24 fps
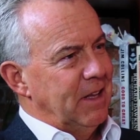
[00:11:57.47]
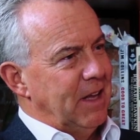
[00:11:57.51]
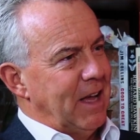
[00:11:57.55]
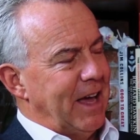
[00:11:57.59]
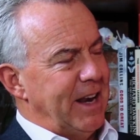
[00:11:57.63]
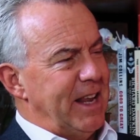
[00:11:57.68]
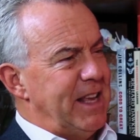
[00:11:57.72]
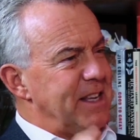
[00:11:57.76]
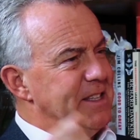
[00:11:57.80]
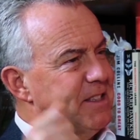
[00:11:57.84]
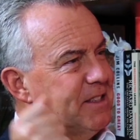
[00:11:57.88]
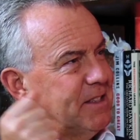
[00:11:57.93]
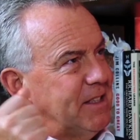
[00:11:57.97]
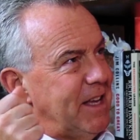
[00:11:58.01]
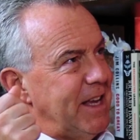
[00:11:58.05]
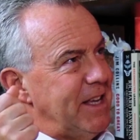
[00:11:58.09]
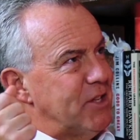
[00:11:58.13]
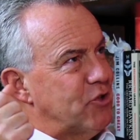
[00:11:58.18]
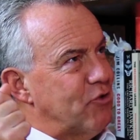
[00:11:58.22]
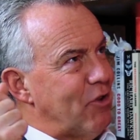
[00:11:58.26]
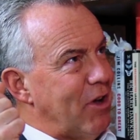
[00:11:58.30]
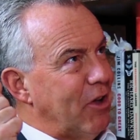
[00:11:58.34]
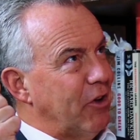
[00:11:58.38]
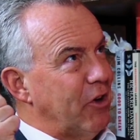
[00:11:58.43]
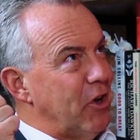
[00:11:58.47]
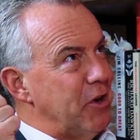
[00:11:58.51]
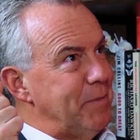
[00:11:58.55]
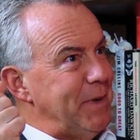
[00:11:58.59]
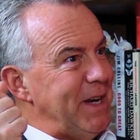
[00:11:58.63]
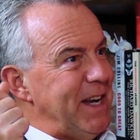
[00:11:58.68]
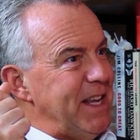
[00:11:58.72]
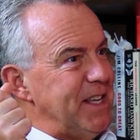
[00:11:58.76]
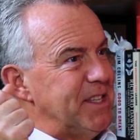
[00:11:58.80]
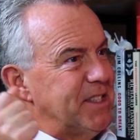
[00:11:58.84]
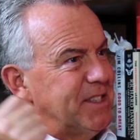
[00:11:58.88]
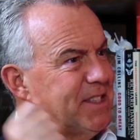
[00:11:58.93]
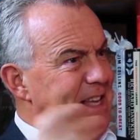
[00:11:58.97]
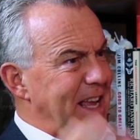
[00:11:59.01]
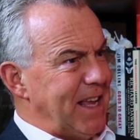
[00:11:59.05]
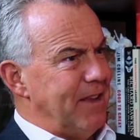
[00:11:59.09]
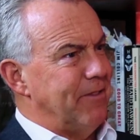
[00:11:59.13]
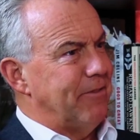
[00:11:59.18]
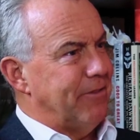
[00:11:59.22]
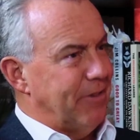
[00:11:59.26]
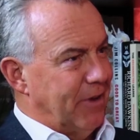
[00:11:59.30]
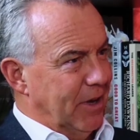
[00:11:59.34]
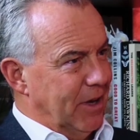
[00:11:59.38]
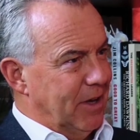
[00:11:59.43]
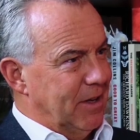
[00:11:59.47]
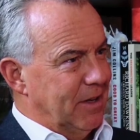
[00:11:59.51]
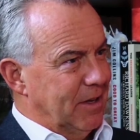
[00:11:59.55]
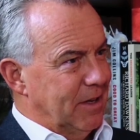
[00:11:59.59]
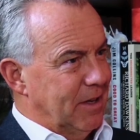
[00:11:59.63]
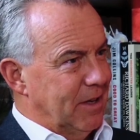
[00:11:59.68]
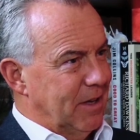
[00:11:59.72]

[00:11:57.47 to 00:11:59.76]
And is Israel going to be any safer